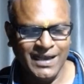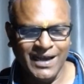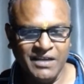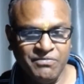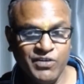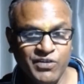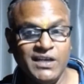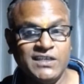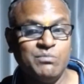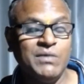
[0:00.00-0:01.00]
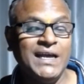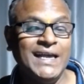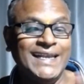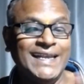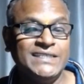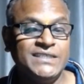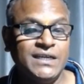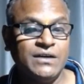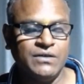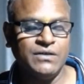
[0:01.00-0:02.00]
I finish my
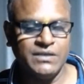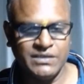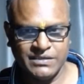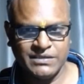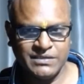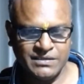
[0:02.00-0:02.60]
nature calls.